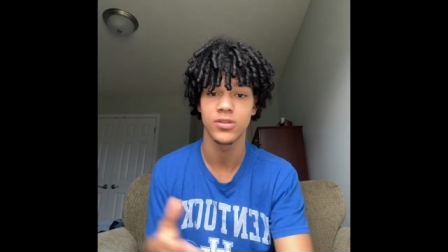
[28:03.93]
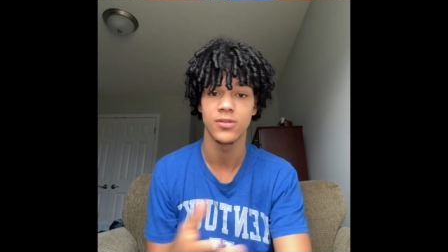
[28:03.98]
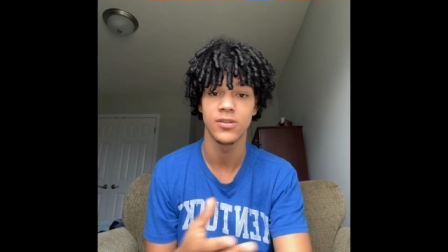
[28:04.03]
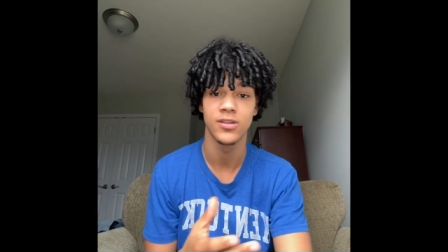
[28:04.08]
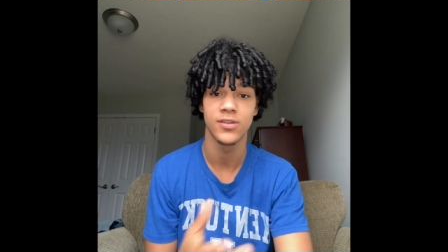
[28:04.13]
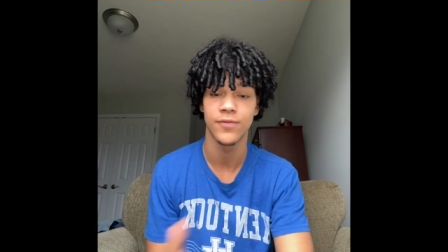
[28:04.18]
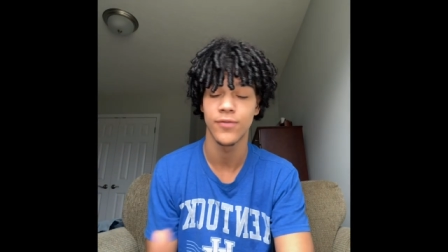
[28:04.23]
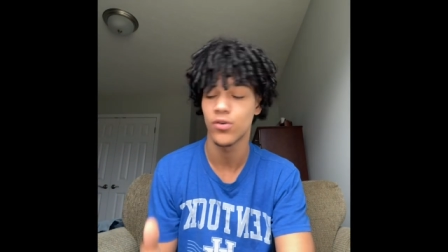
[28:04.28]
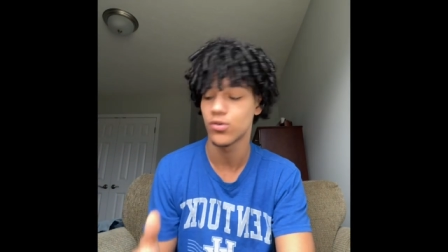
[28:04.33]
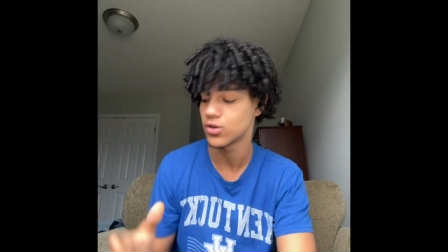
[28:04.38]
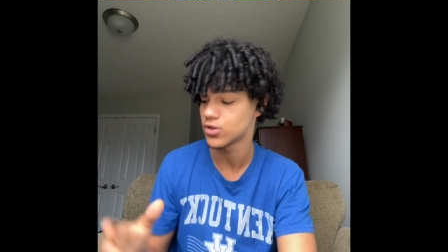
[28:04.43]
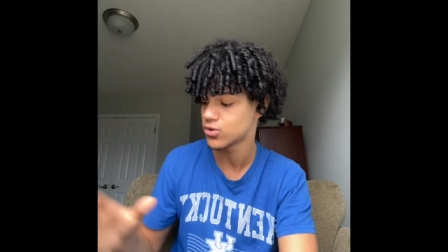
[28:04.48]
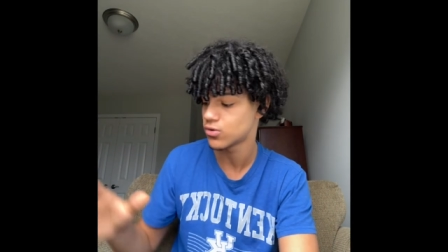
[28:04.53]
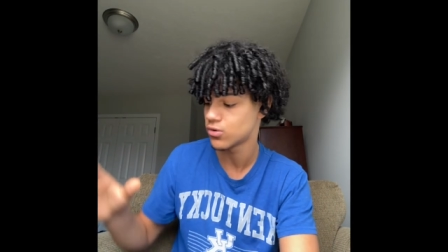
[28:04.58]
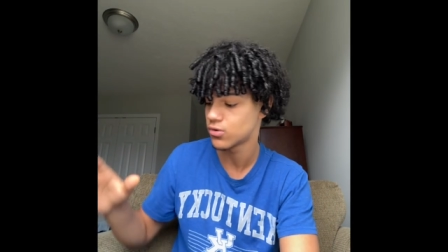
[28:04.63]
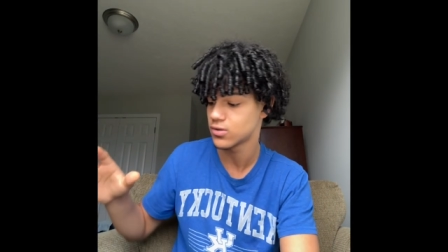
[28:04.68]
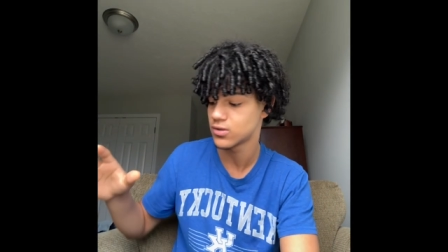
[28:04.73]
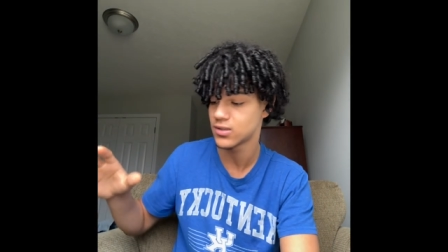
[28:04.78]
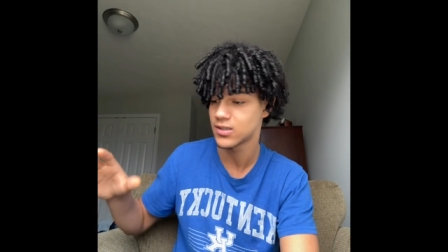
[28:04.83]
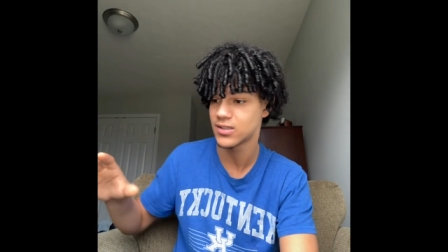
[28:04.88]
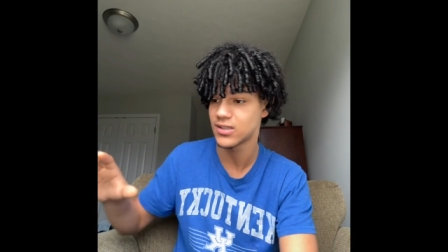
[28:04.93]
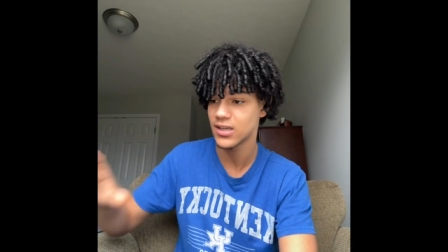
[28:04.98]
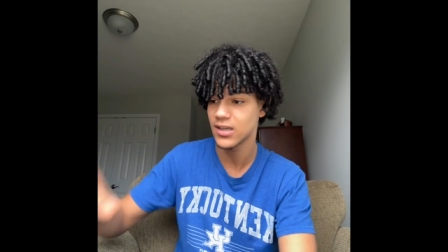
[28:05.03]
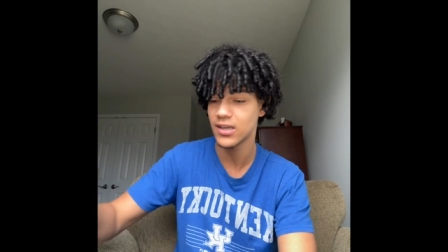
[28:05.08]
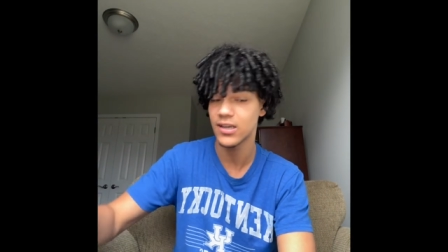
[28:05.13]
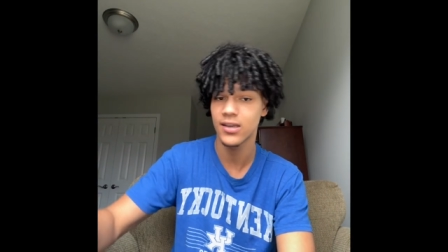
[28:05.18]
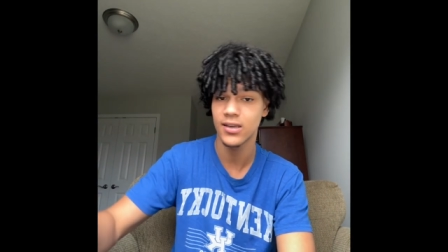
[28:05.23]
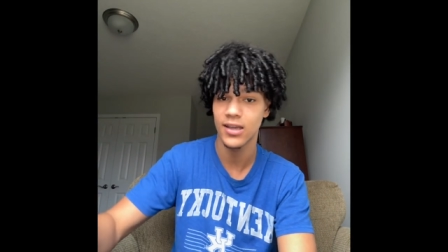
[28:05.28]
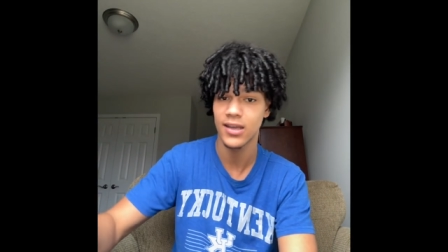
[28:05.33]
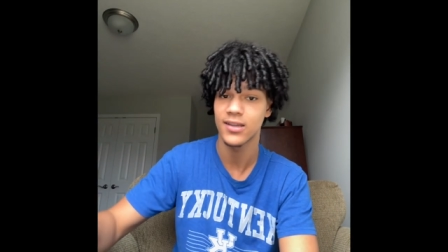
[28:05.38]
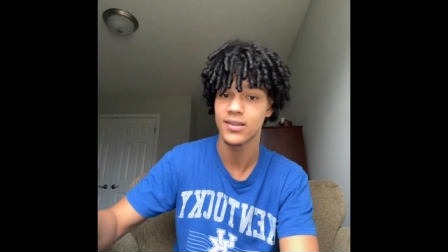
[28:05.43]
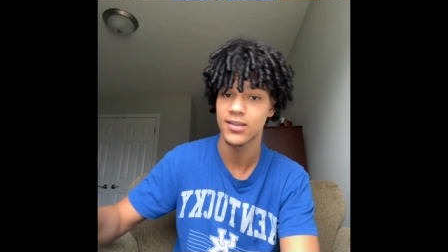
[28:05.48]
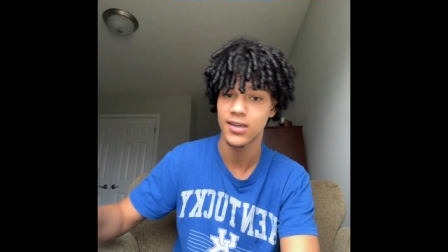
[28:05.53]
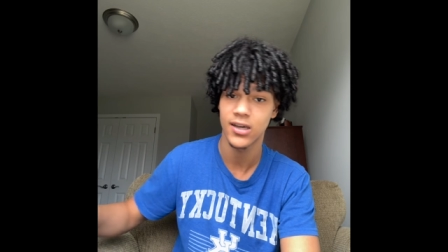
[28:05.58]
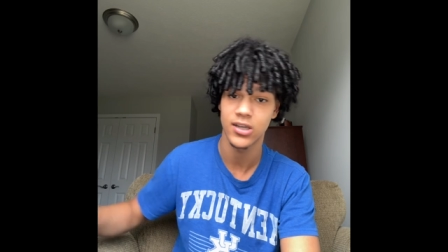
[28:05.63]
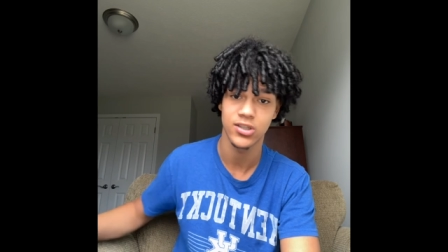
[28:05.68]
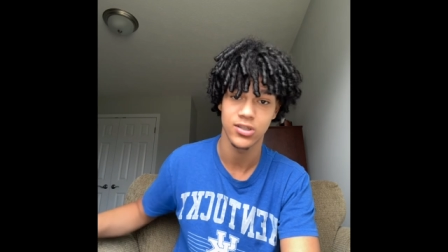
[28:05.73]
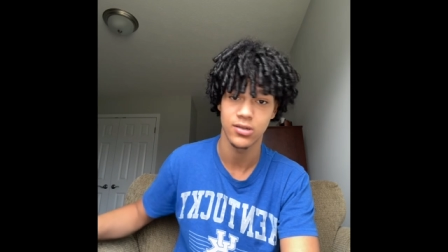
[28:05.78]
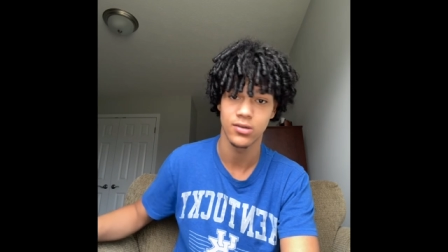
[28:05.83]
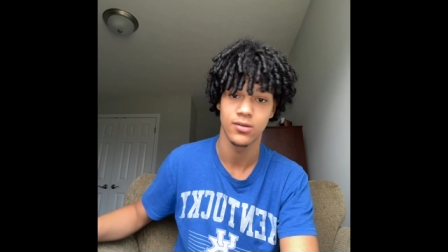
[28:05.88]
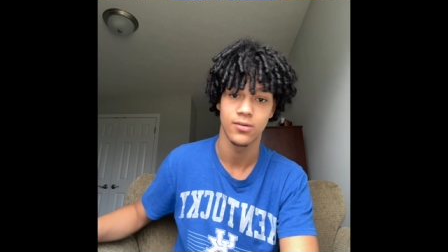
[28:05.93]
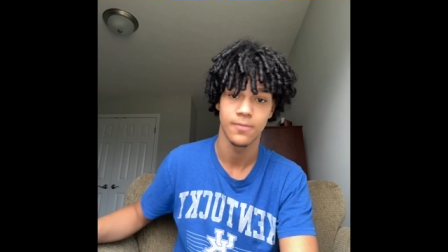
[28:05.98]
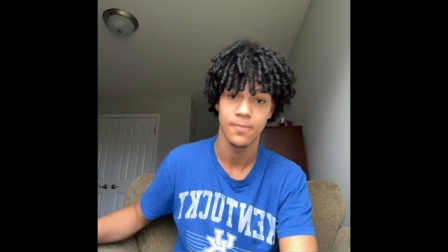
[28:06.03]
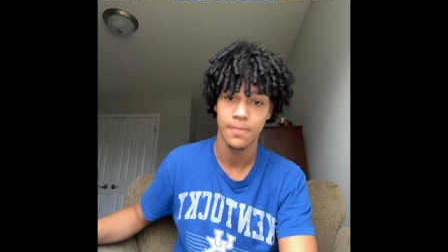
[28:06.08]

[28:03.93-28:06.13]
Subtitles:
is focus on seeing and touching.